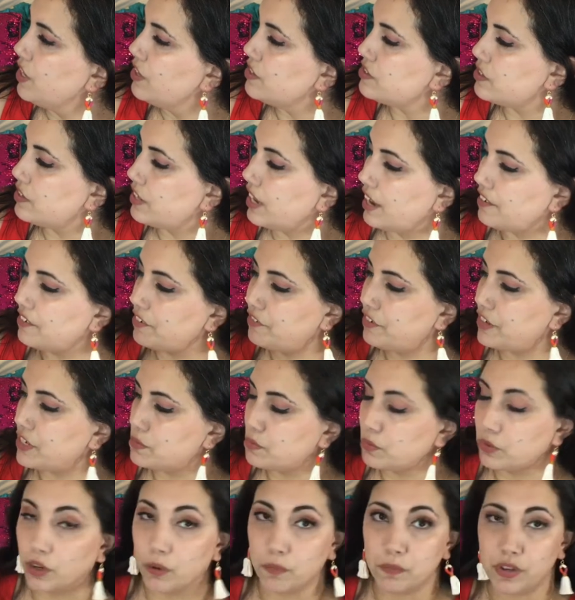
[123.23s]
so they have a
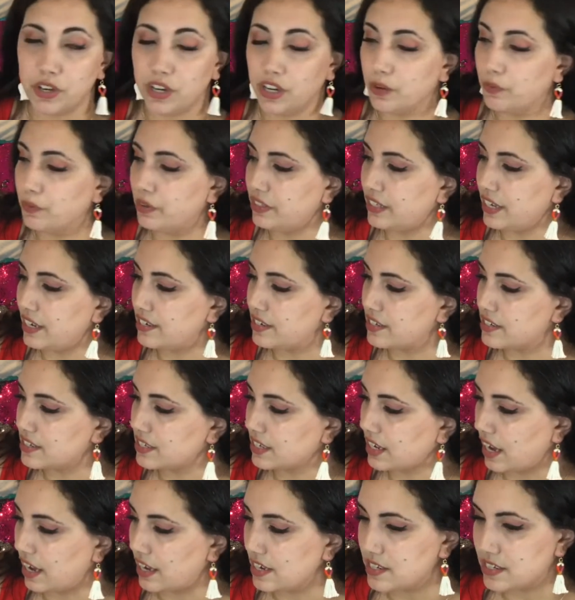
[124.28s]
Facebook community where they
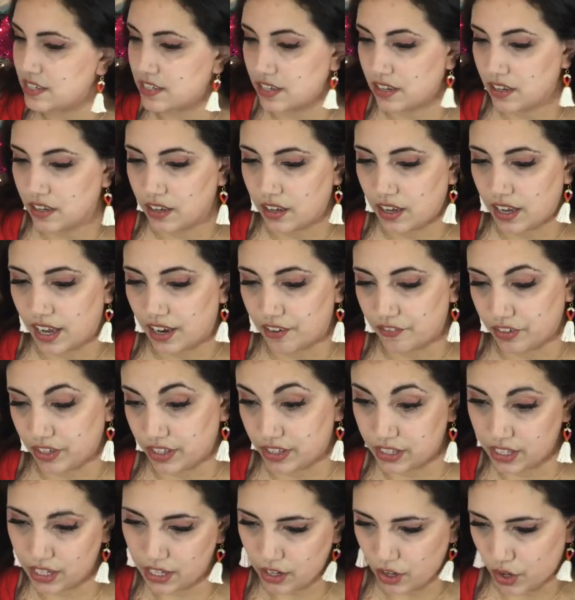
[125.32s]
discuss
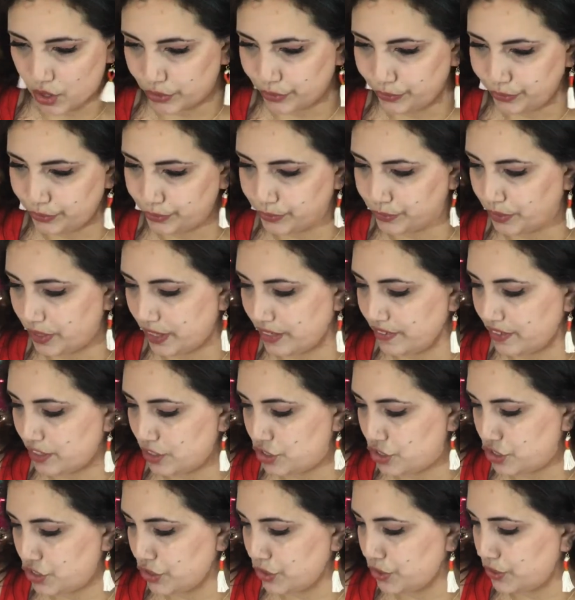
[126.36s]
everything. Ooh, and the
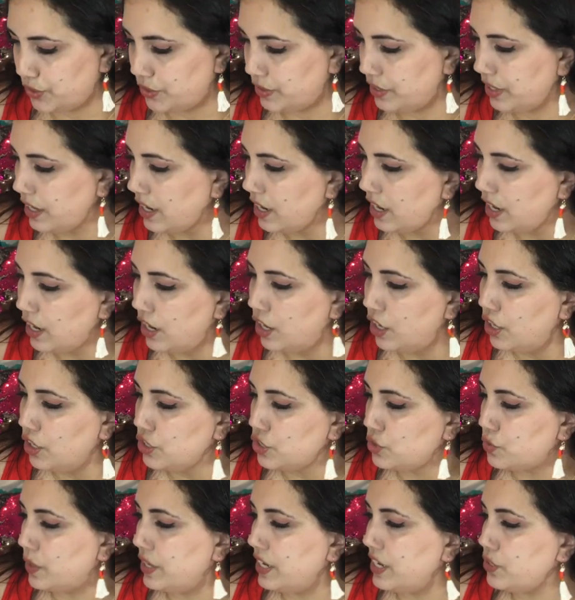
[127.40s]
June
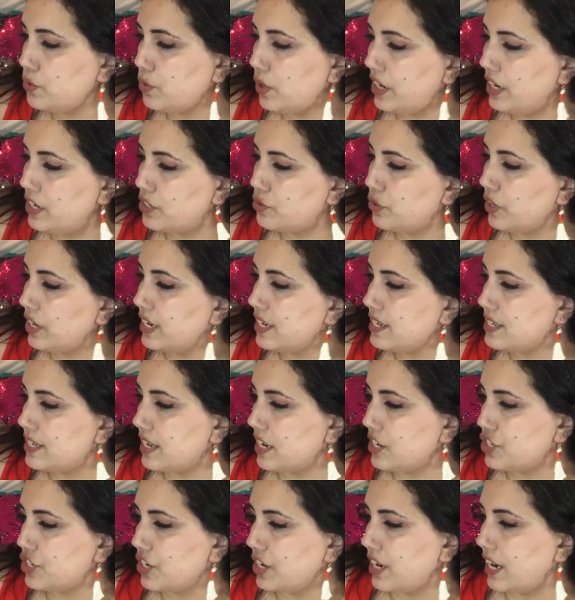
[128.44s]
2020 training
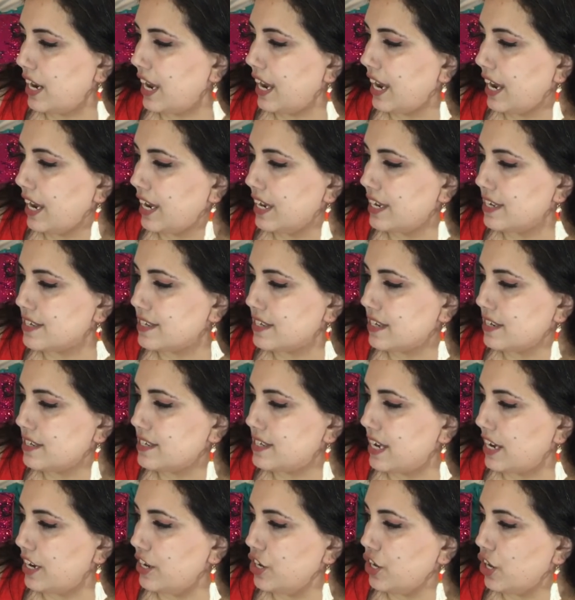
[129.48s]
session is
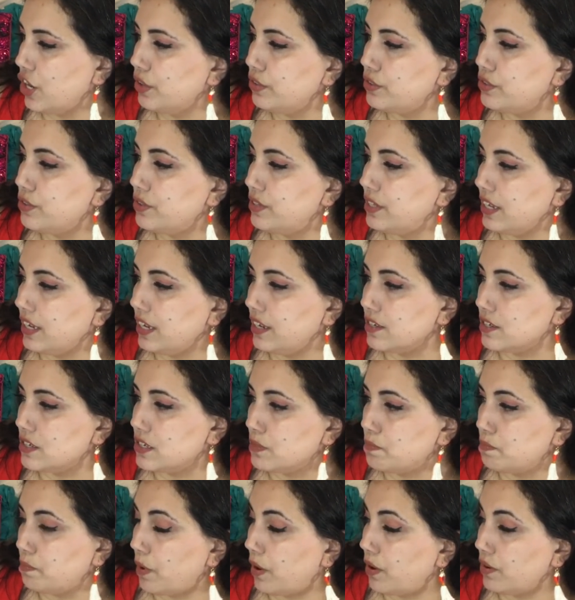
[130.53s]
Say No to the
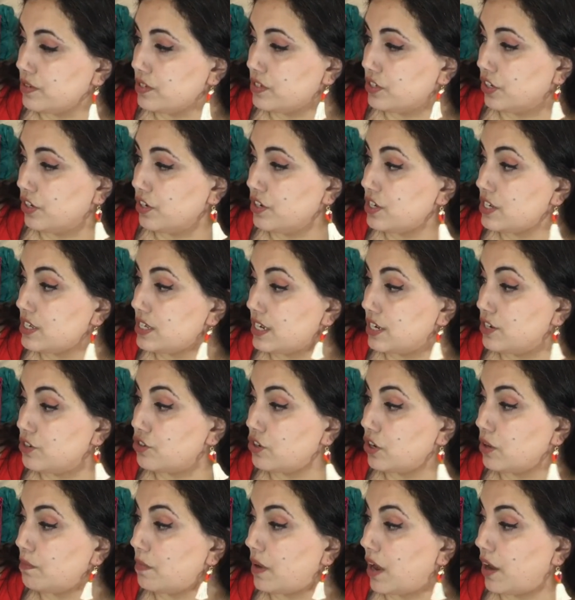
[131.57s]
Imposter
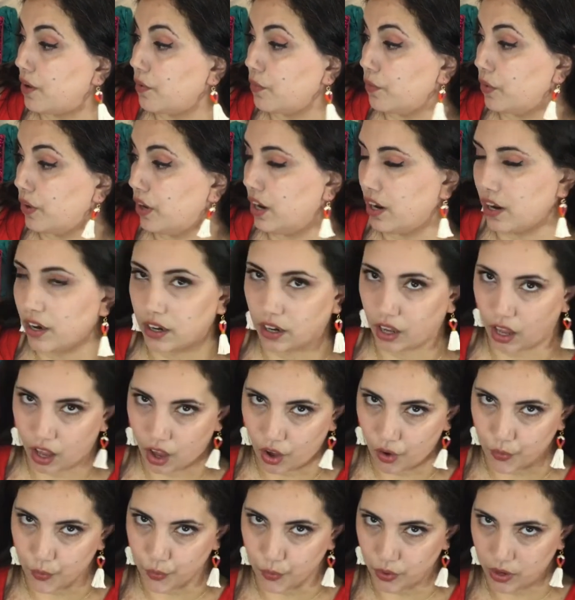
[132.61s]
Syndrome at Work.
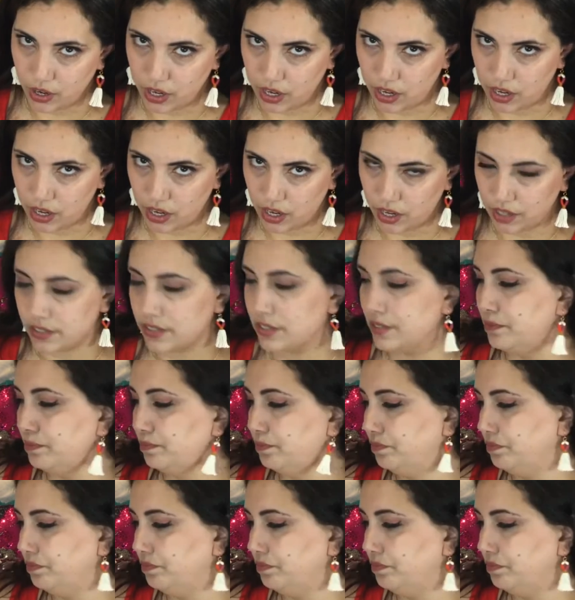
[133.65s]
What?